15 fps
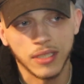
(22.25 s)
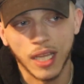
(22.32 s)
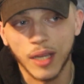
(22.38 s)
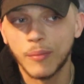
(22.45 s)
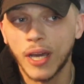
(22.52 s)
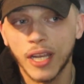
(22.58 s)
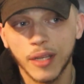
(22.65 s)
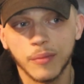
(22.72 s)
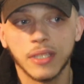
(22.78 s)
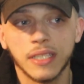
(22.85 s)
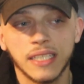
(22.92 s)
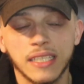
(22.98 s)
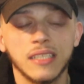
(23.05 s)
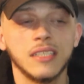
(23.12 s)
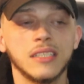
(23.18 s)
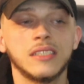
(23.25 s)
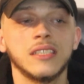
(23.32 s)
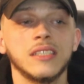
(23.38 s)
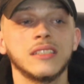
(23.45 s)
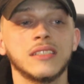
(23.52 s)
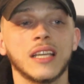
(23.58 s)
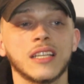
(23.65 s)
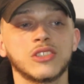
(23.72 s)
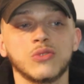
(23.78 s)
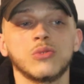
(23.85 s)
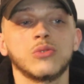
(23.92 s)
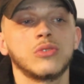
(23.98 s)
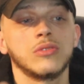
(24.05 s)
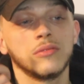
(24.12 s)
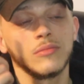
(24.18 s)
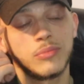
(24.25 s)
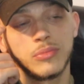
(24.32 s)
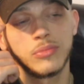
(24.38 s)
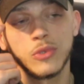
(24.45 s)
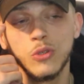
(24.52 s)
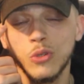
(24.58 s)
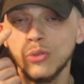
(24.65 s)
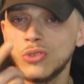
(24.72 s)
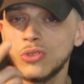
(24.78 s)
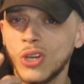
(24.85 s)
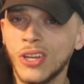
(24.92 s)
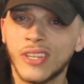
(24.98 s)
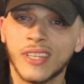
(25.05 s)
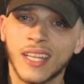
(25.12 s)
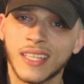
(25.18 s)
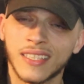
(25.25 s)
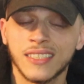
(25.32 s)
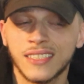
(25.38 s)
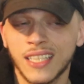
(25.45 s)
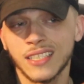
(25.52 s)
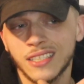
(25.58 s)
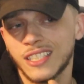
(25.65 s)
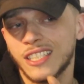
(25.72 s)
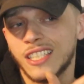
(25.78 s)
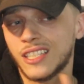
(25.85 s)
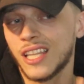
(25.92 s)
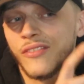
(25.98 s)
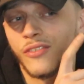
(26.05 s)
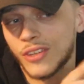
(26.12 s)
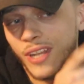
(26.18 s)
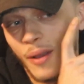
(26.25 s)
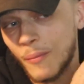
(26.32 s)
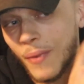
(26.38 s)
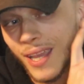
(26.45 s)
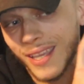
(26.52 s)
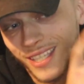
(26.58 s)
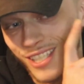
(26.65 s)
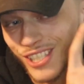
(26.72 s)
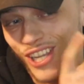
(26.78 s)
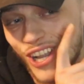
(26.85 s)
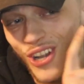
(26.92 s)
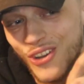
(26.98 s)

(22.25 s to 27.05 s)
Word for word: That might have been DDG's actual. Who thought of that? That's actually clever. That might